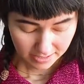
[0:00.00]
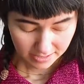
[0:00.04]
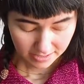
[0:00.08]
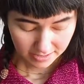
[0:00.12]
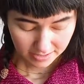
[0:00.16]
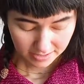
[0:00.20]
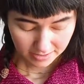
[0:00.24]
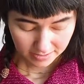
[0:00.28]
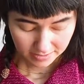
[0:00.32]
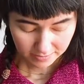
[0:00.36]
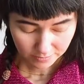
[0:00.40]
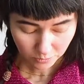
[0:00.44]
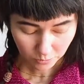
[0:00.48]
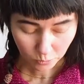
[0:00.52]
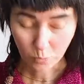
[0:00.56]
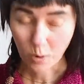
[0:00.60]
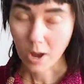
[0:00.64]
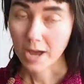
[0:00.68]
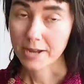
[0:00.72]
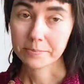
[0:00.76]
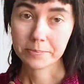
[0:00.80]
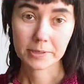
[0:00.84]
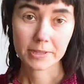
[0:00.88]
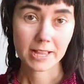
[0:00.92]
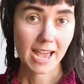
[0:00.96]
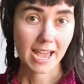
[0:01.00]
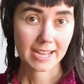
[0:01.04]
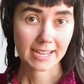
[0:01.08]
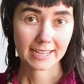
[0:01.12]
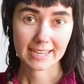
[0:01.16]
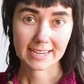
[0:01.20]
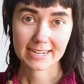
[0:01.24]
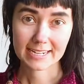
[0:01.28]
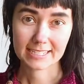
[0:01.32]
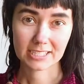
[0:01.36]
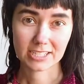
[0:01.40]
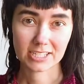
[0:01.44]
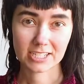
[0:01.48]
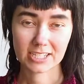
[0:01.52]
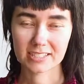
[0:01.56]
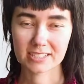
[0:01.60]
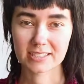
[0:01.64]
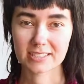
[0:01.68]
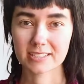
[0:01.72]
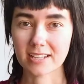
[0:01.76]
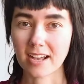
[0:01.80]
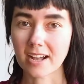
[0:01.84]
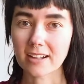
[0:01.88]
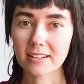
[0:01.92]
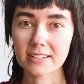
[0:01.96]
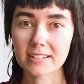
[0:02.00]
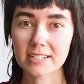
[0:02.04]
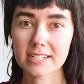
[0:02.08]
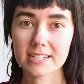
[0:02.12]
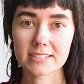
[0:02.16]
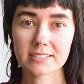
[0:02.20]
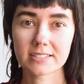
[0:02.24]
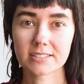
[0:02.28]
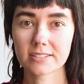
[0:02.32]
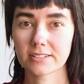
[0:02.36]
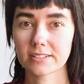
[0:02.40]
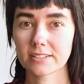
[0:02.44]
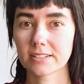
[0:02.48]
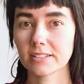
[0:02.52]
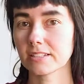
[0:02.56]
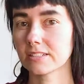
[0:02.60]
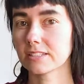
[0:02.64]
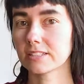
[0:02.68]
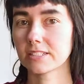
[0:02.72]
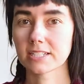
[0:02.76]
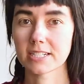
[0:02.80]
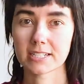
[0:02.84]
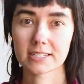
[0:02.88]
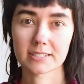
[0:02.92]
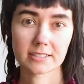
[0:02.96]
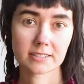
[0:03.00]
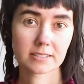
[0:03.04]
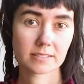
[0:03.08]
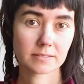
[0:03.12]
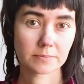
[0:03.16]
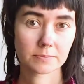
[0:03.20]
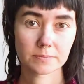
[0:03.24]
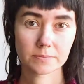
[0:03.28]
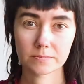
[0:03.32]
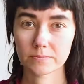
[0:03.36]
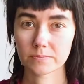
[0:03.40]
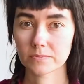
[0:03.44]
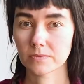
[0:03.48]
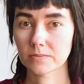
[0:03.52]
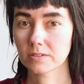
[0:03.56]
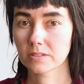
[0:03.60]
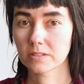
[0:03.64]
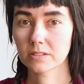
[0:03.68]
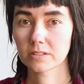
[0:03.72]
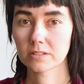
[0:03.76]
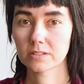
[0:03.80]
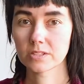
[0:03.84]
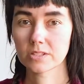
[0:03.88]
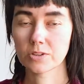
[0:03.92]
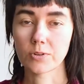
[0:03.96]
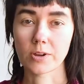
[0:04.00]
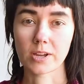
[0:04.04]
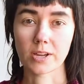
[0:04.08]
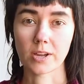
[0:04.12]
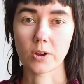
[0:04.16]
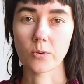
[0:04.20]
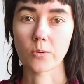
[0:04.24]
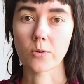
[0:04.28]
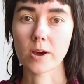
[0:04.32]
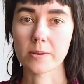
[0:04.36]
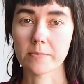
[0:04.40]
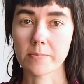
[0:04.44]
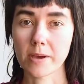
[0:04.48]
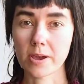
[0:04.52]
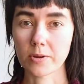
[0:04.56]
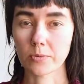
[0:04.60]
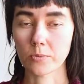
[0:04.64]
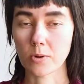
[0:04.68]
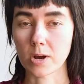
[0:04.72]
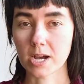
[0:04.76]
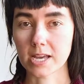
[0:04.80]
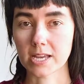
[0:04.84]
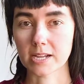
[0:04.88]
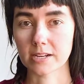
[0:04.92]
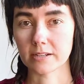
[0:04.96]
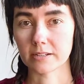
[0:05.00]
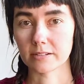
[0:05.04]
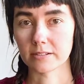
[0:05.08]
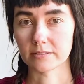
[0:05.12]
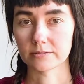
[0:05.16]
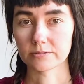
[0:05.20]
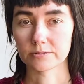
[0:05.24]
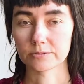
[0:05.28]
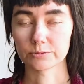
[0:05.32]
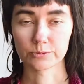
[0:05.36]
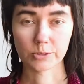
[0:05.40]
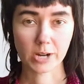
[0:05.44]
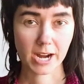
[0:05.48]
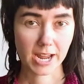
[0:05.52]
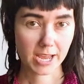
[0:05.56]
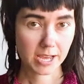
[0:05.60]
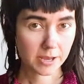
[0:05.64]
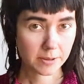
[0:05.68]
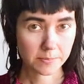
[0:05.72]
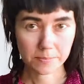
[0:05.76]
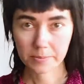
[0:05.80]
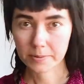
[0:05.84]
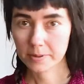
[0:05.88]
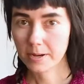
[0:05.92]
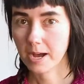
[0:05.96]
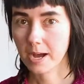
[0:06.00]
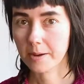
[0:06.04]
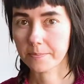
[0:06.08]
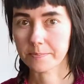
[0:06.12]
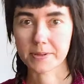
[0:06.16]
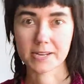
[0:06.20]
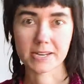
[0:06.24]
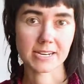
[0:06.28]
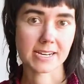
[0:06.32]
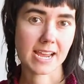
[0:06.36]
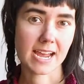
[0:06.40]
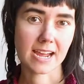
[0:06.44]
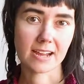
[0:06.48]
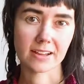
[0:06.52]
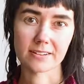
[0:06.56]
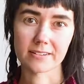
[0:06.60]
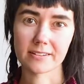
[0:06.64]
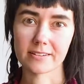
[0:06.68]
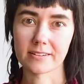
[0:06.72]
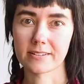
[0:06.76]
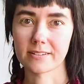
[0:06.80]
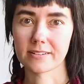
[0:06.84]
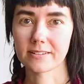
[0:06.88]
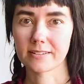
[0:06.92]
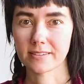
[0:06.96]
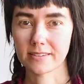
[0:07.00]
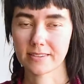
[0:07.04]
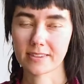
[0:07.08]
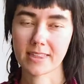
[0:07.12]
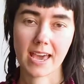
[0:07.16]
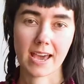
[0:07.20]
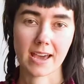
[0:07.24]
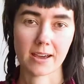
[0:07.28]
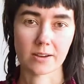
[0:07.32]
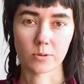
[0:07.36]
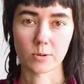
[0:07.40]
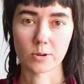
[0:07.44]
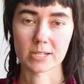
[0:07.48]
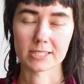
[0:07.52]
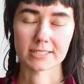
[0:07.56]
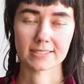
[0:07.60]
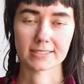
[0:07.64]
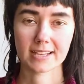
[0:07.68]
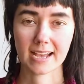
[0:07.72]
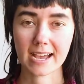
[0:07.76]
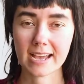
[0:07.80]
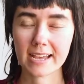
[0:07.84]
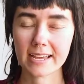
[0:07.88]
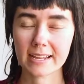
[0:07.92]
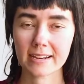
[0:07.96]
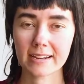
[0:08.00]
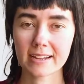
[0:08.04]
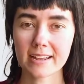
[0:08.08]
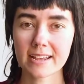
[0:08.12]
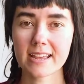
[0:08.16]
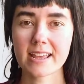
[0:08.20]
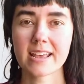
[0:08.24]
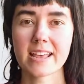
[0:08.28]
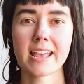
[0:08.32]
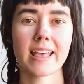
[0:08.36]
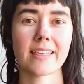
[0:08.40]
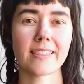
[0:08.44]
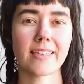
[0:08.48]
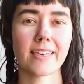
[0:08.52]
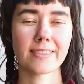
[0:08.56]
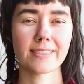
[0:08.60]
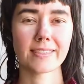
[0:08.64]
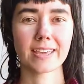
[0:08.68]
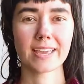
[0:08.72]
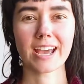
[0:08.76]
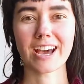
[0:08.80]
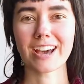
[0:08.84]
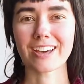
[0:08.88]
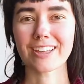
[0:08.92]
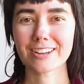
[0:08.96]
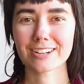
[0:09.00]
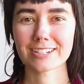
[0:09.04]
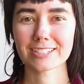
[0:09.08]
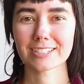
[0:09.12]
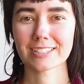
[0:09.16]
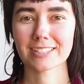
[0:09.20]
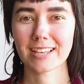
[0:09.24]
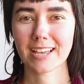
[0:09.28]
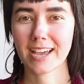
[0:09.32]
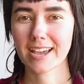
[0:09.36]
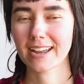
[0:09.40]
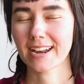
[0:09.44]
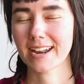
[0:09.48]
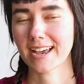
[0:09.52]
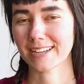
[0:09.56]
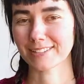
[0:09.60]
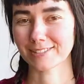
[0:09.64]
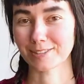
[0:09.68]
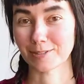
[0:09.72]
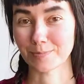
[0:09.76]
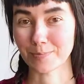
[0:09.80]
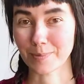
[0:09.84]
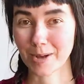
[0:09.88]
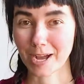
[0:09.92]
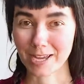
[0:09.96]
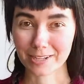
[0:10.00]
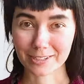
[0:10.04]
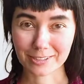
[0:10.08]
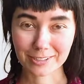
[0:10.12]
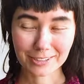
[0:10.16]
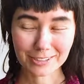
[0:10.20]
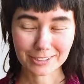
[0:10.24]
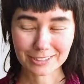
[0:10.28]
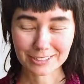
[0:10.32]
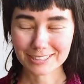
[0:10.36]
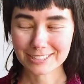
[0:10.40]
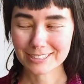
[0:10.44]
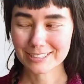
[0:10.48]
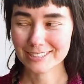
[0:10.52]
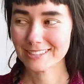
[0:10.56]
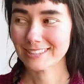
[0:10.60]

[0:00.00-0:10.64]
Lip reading: One placket is just solid, so you're just doing a 1x1 rib up and down that one side. And then the other side has buttonholes.